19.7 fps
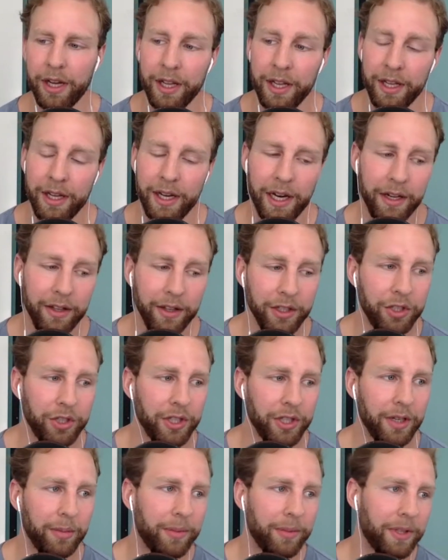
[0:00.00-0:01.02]
I
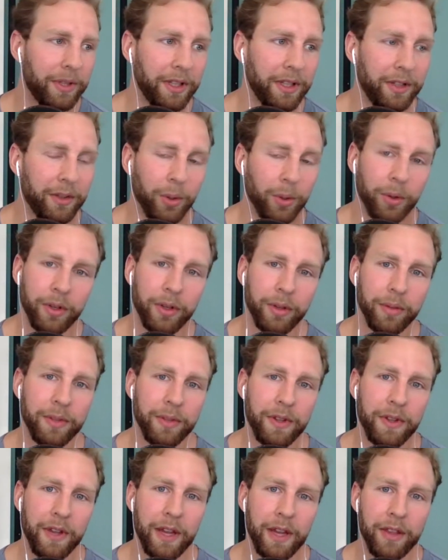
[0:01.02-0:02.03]
legitimately told him to
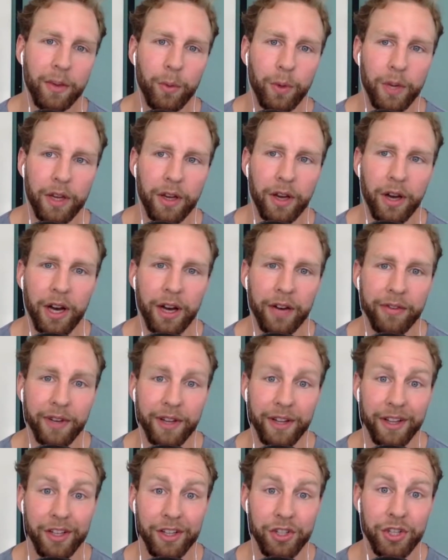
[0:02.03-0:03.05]
take the week off. I
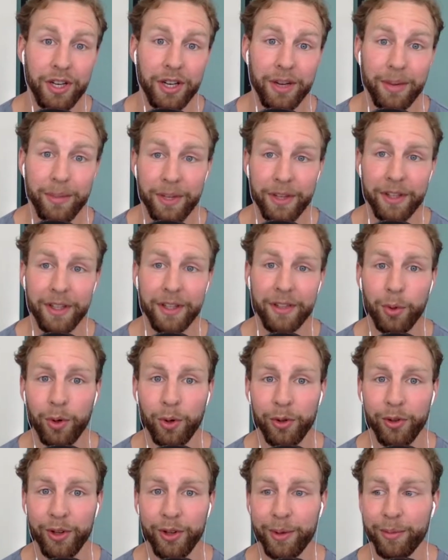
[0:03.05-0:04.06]
legitimately told
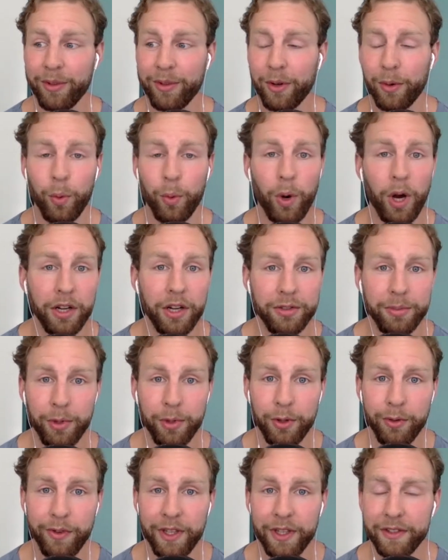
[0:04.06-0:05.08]
him to watch
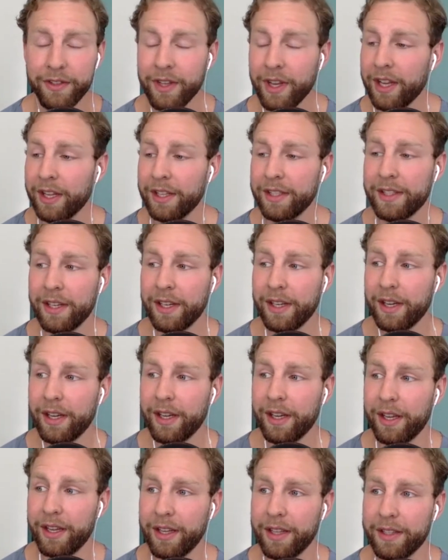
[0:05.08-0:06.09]
movies, to
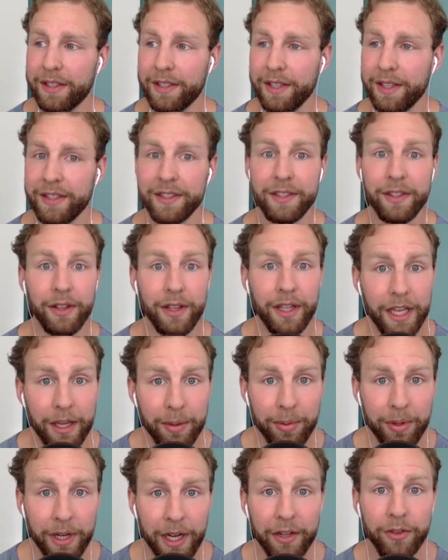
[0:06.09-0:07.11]
sleep.
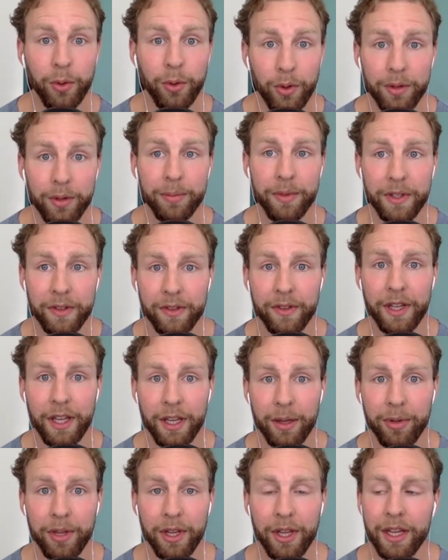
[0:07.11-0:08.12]
I told him to sleep,
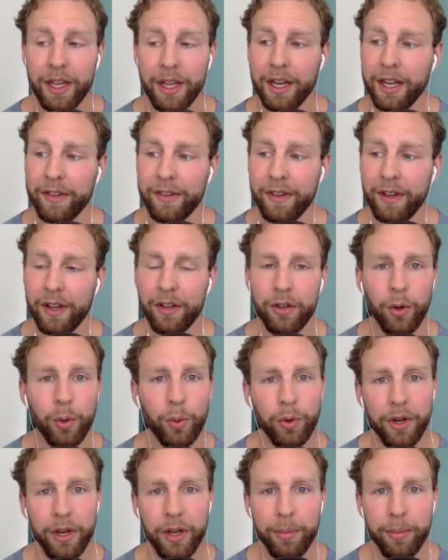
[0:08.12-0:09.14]
and I said, don't worry
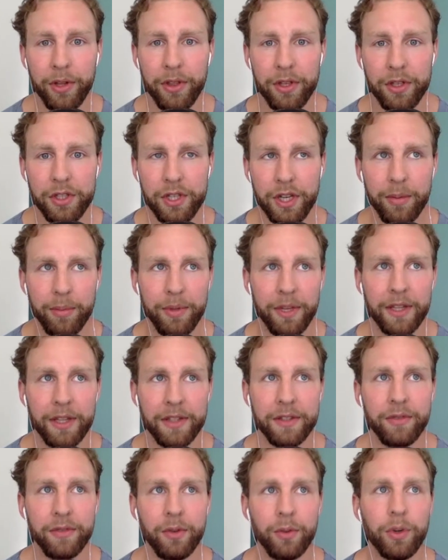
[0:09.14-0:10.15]
about the gym, because if
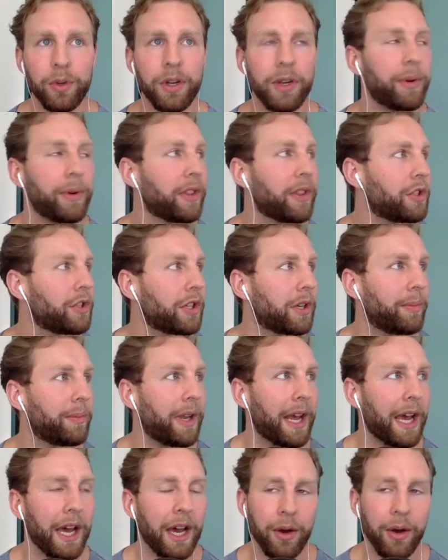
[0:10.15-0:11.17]
you worry about the gym
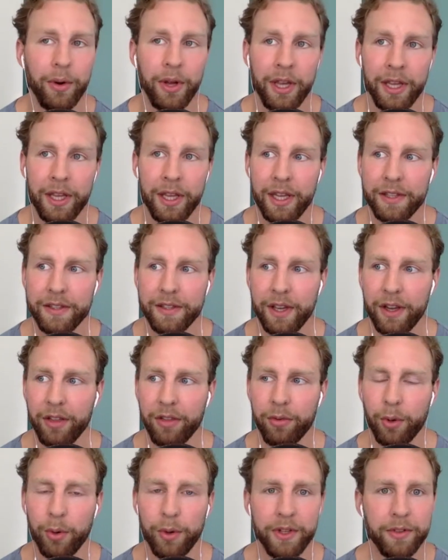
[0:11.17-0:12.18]
now, it's like
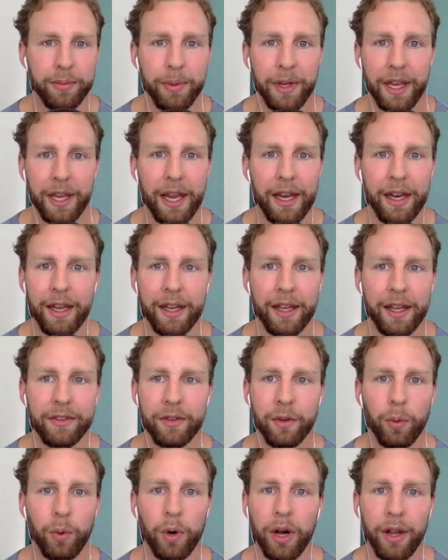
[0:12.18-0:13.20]
throwing spaghetti against the
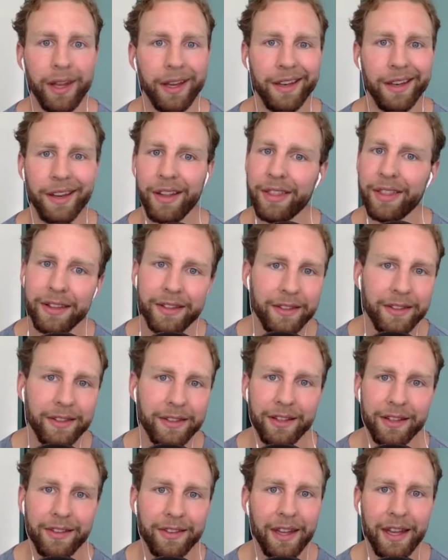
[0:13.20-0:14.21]
wall, nothing's gonna
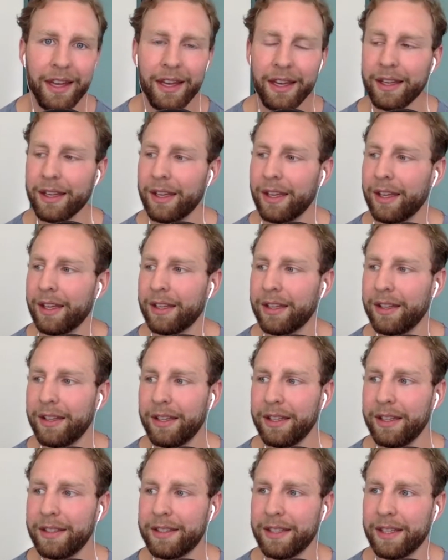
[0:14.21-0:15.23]
stick. You need
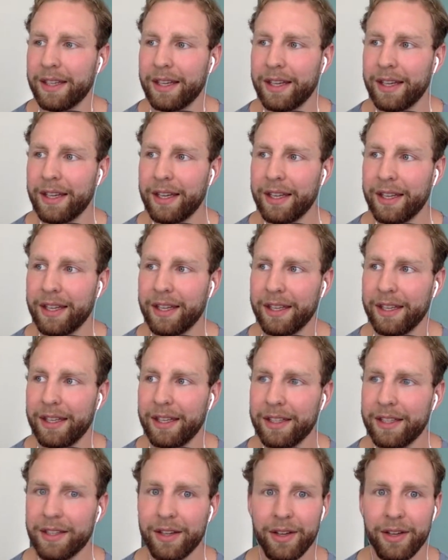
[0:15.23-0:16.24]
to
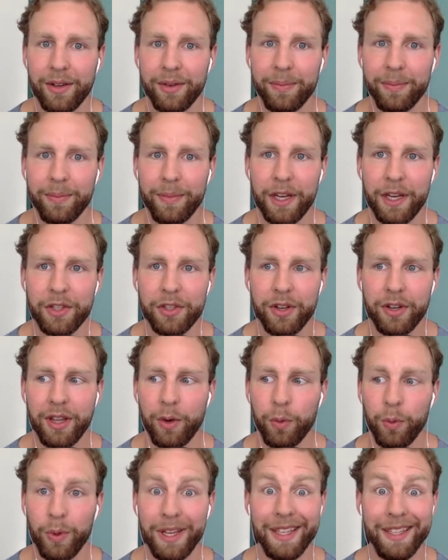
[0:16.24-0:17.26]
make sure that
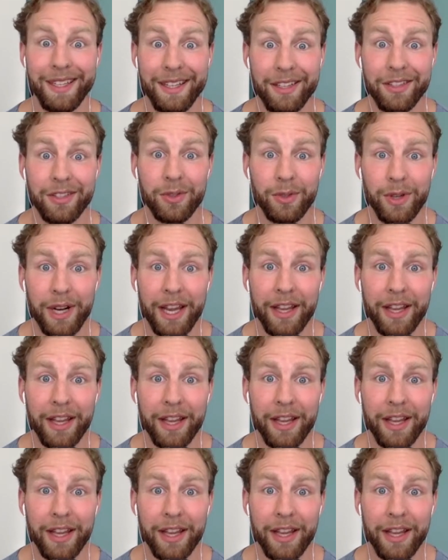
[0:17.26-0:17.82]
we de-stress,